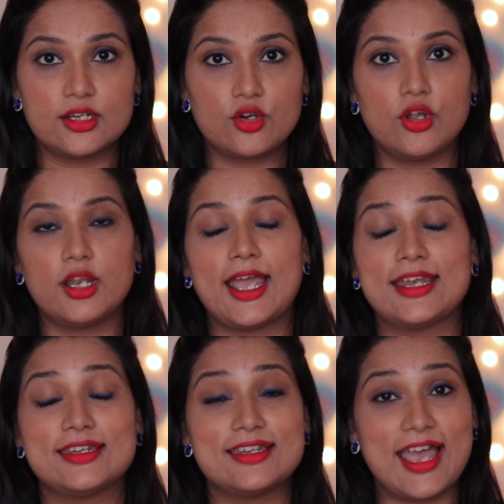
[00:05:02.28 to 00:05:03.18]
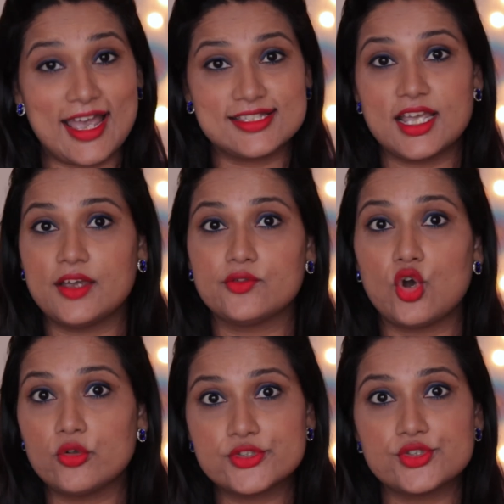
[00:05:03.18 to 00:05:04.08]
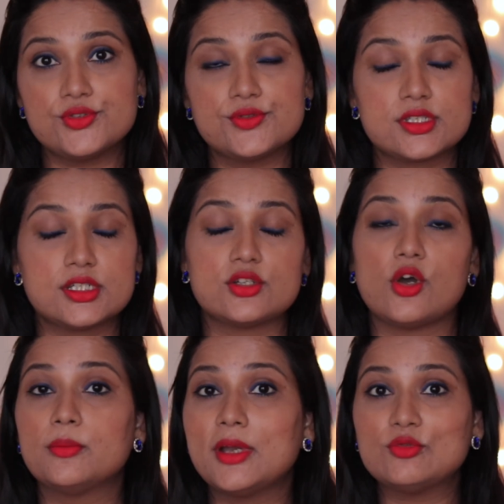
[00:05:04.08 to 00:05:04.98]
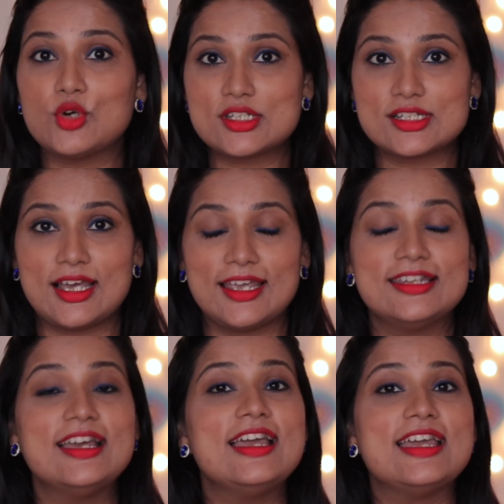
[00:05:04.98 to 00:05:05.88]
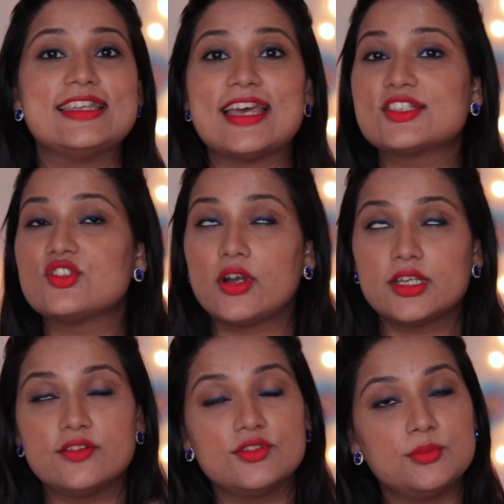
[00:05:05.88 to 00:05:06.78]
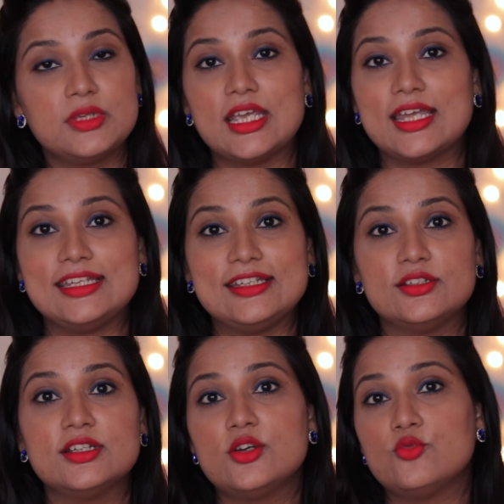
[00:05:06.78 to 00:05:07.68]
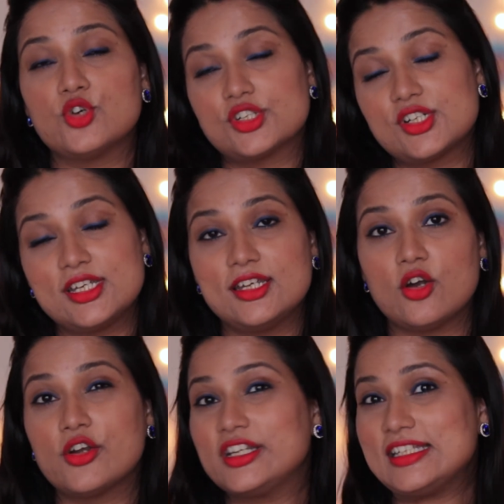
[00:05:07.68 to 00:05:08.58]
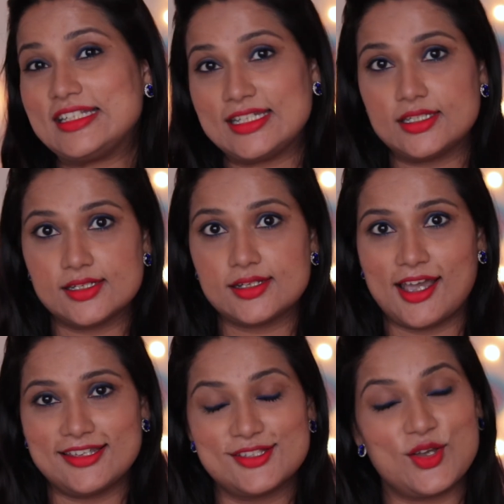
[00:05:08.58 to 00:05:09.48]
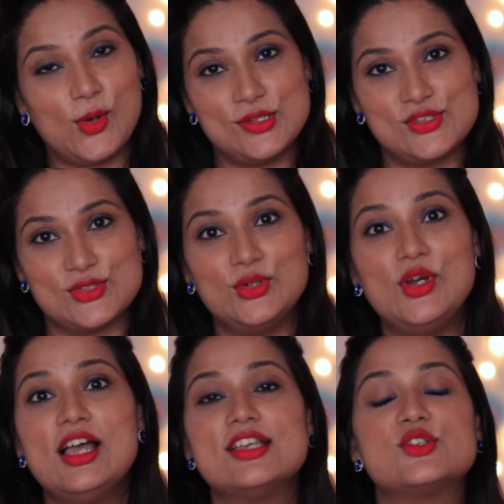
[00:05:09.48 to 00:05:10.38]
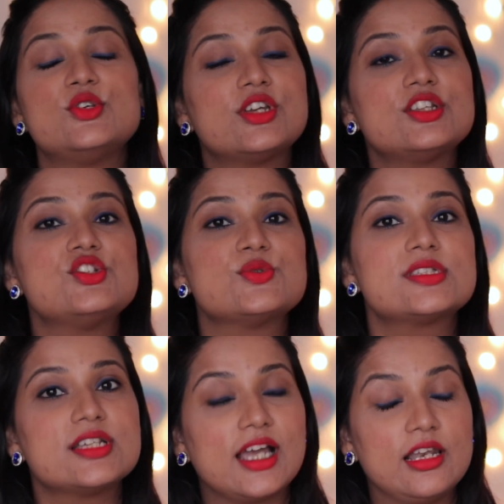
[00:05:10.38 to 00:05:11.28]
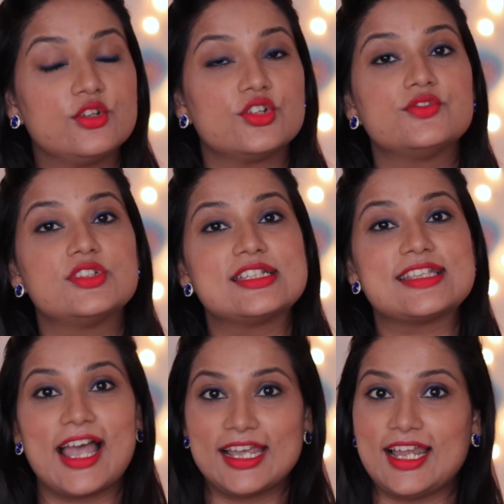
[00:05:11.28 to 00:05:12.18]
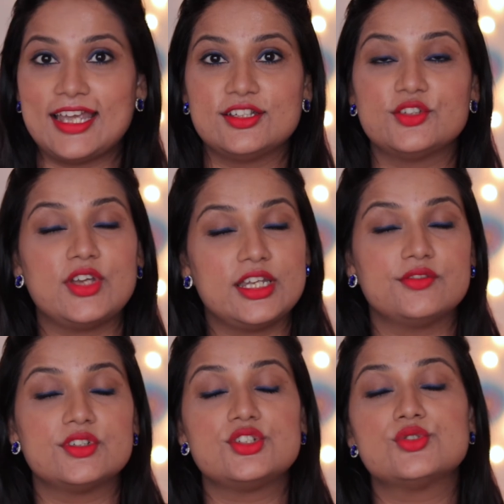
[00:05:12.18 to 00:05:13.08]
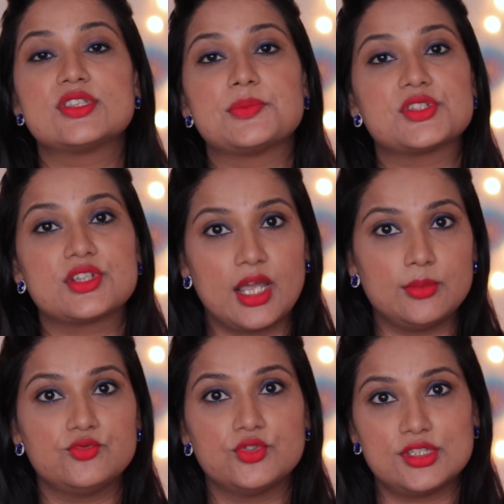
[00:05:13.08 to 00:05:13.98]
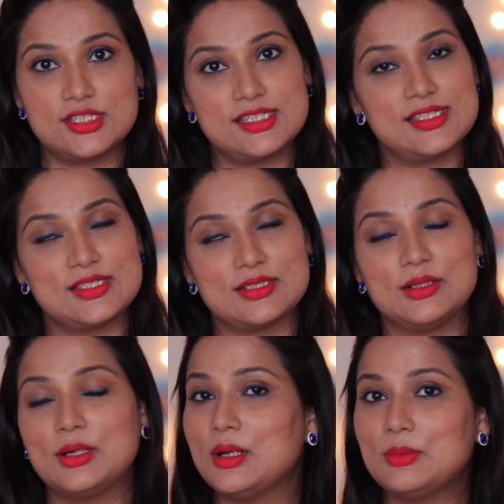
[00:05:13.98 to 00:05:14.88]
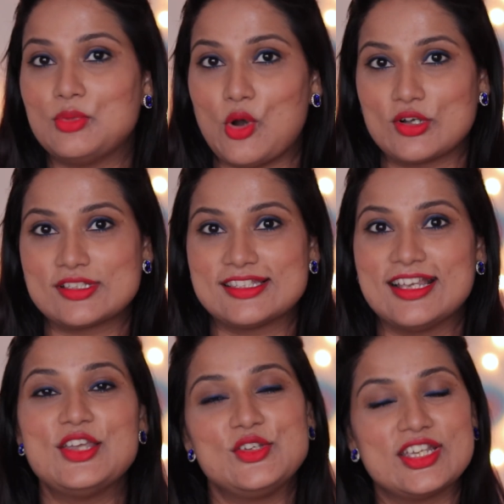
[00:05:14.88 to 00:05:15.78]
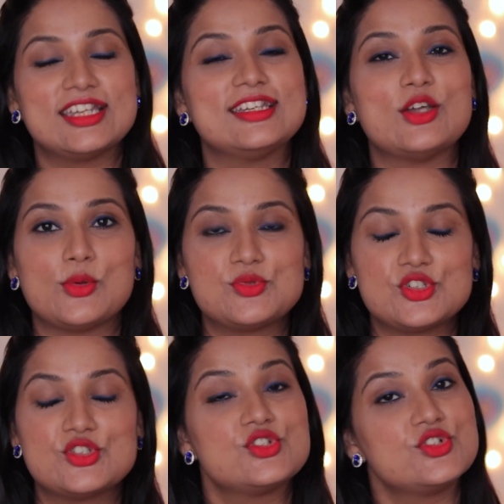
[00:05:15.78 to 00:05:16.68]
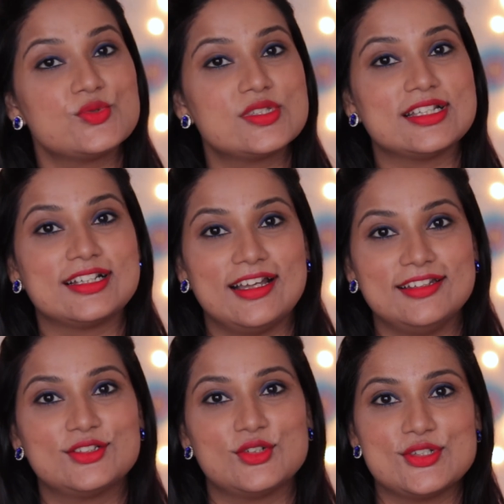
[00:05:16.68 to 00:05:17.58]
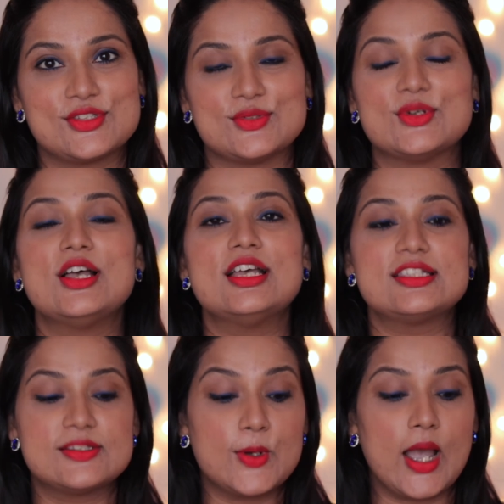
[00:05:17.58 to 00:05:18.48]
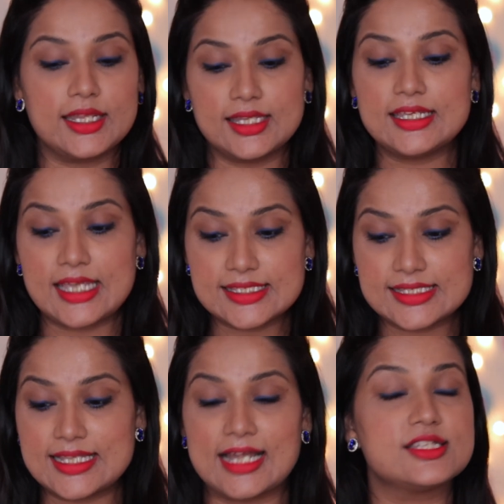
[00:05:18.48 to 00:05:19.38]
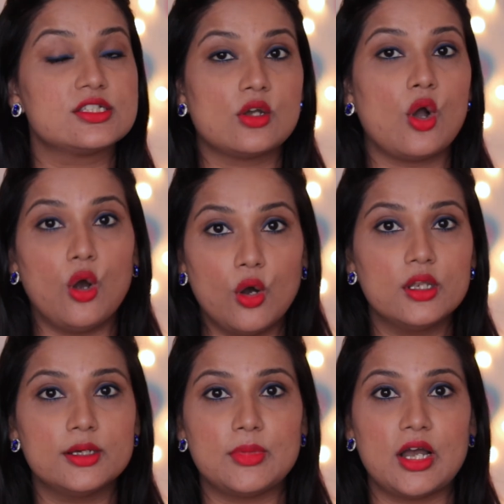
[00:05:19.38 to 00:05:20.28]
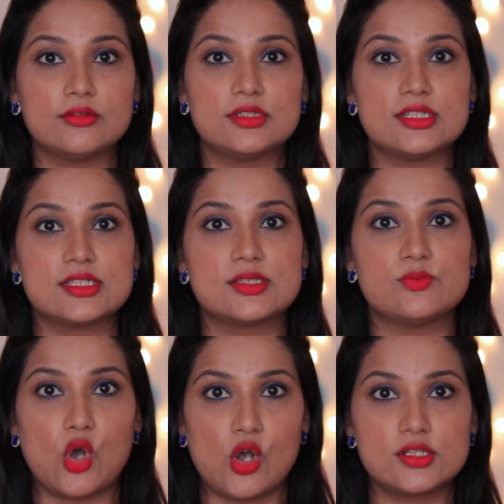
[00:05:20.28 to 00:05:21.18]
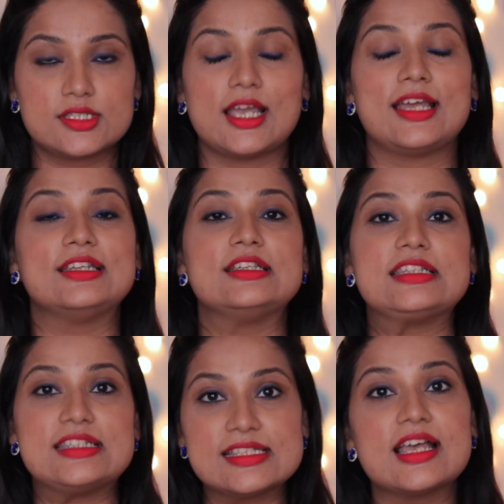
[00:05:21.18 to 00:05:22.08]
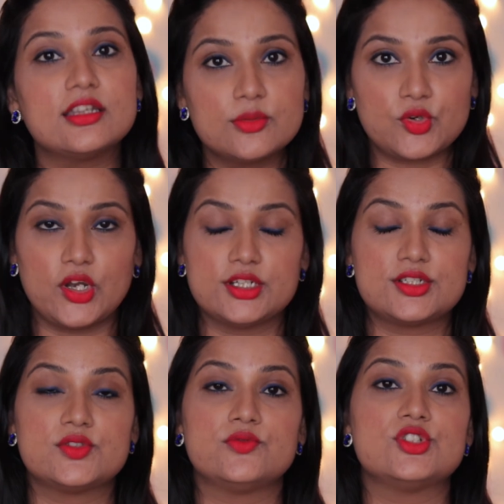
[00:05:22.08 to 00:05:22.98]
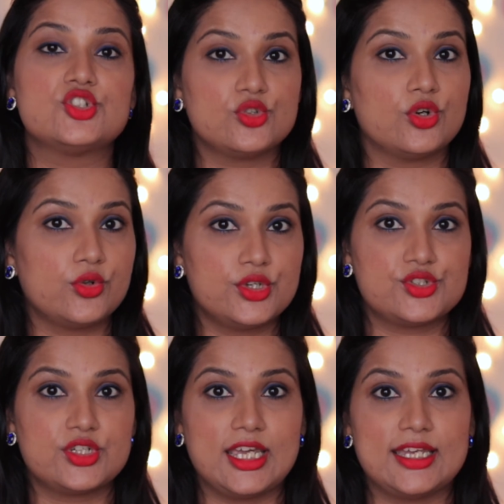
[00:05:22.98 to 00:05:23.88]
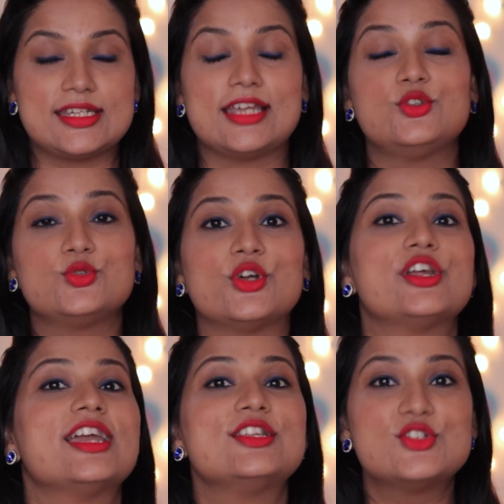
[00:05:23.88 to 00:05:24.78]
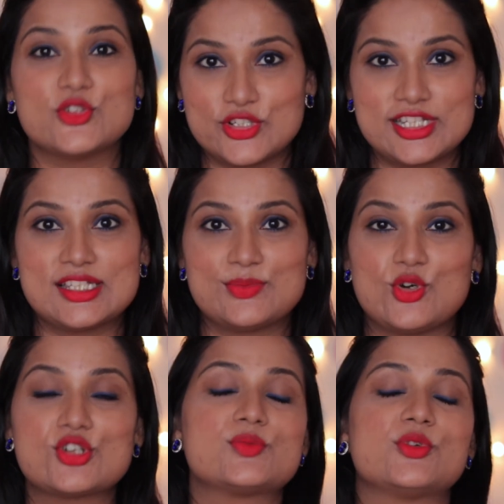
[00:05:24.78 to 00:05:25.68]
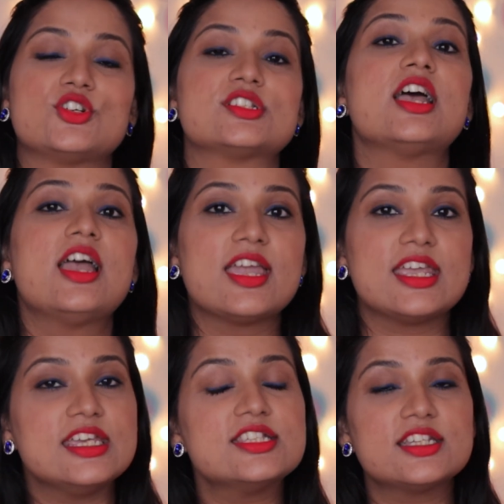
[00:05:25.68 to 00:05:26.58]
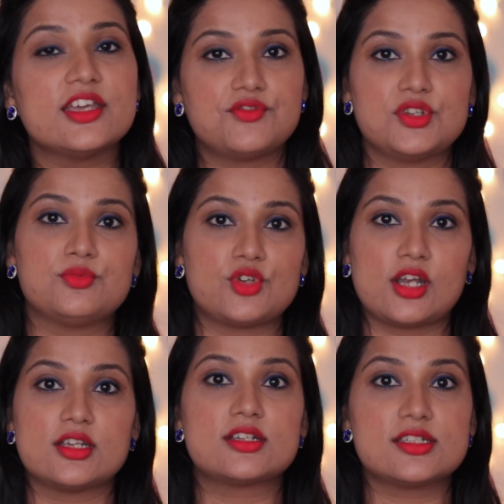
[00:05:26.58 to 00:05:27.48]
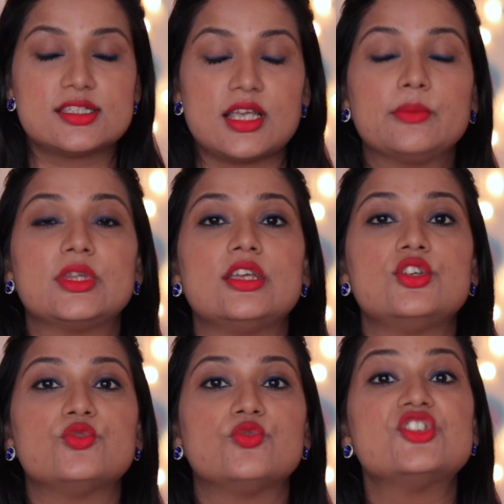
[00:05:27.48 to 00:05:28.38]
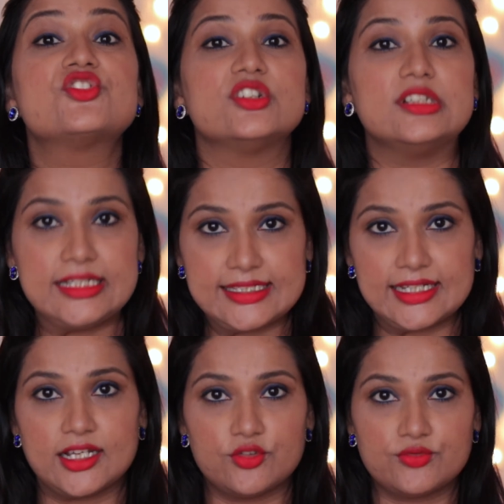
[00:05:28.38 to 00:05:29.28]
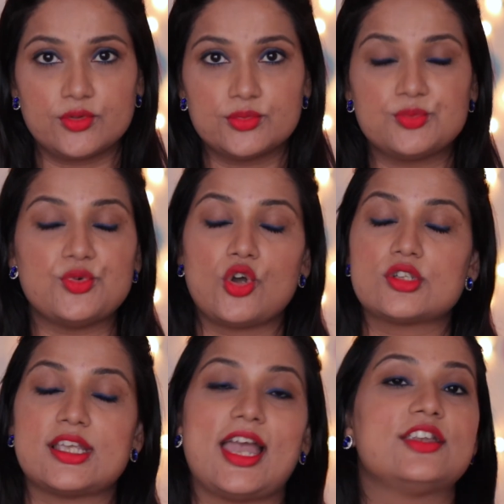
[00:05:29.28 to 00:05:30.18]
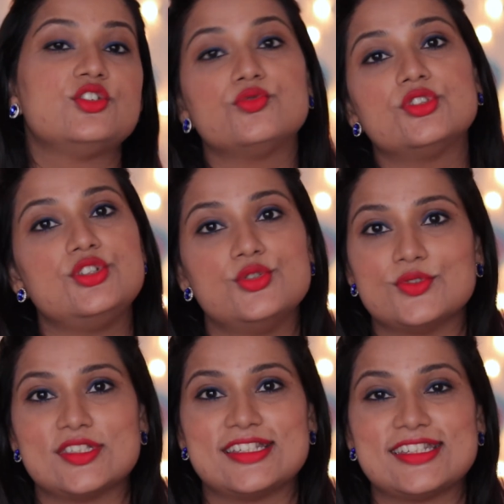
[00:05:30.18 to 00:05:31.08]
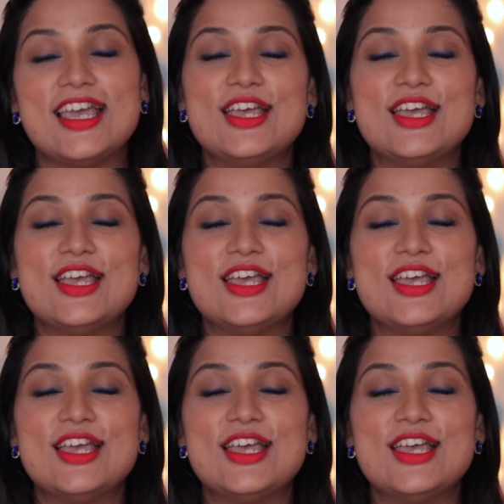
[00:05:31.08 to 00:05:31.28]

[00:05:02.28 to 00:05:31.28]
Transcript: and all. And as I have also used it on my waterline, it has not given me any watery or irritated eyes also. So you can choose the color of this eyeliner whenever you subscribe for this box. You get an option to choose the color also. So I think, yes, that's all about this box. These are the products which you are going to get, and you're going to enjoy this box because each and every product is something you will really take out from the box and you will use it.